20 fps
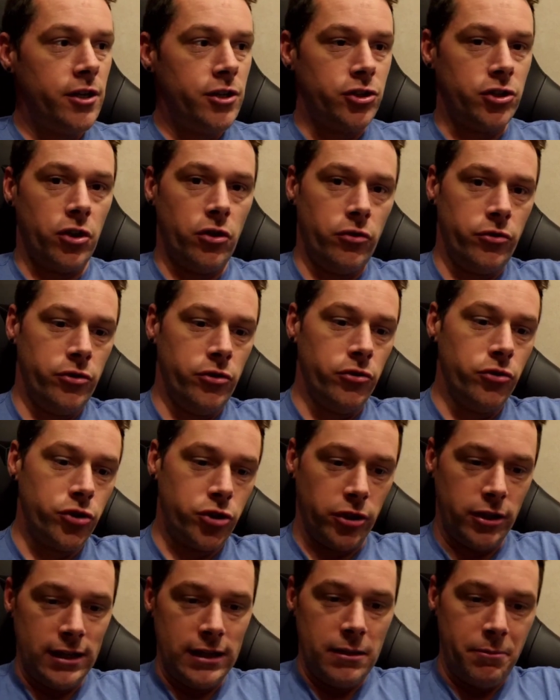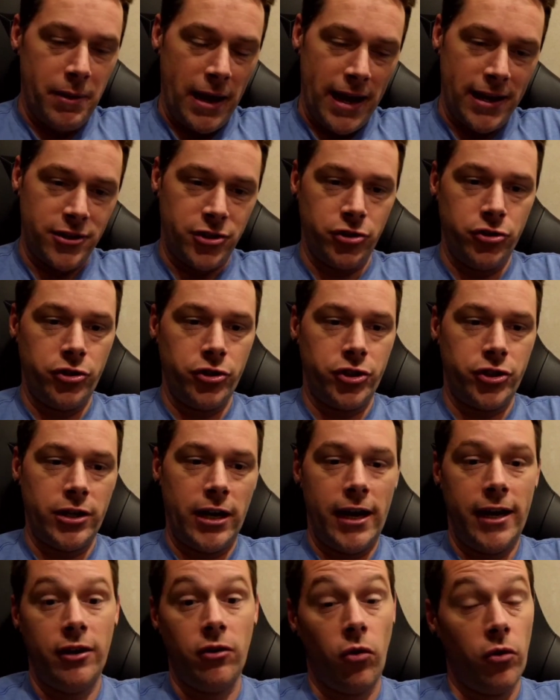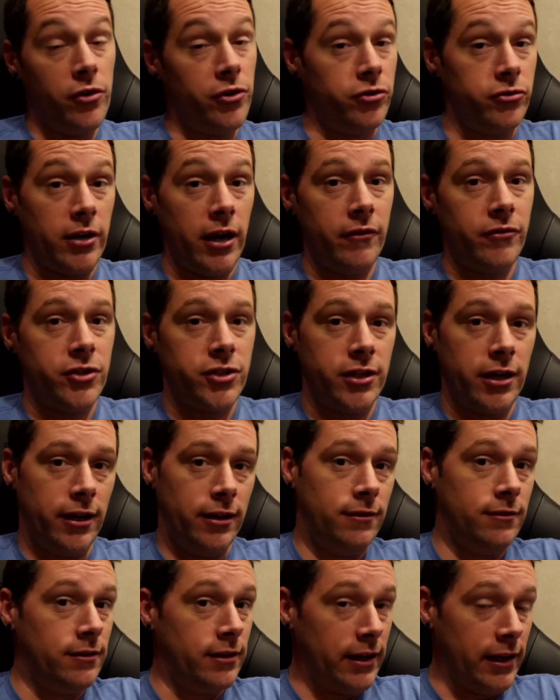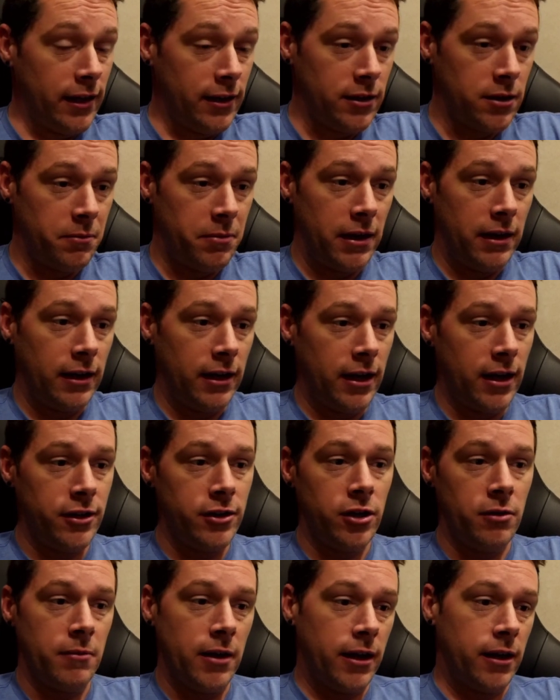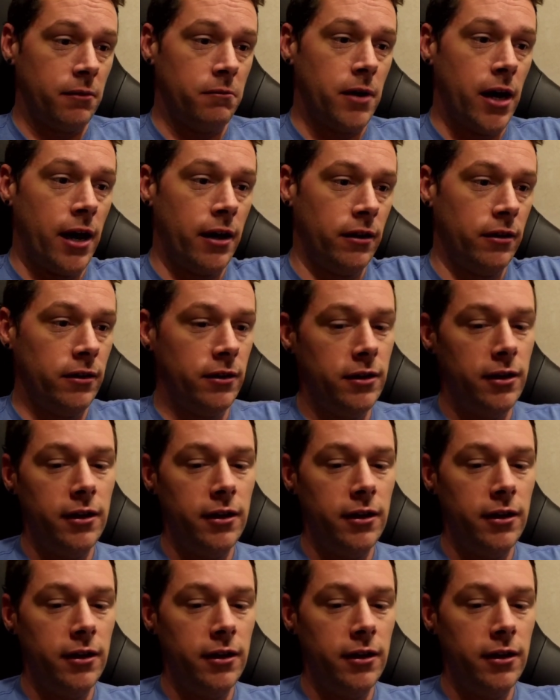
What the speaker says: So usually the passenger side or the driver's side, again, depending on your make and model,